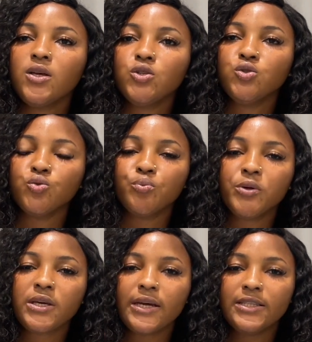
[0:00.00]
you
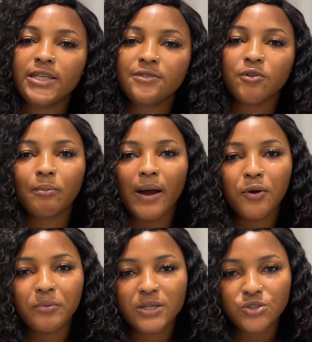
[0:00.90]
pick a date for
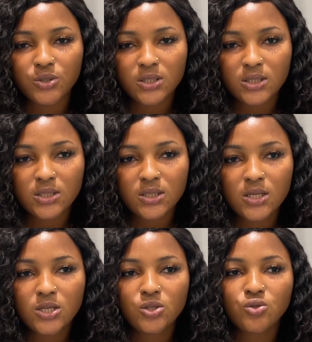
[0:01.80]
biometrics.
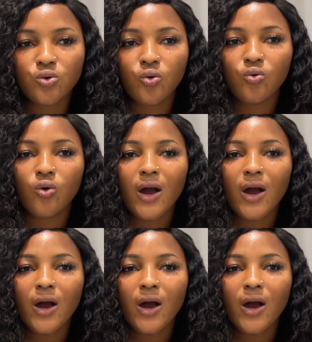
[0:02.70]
So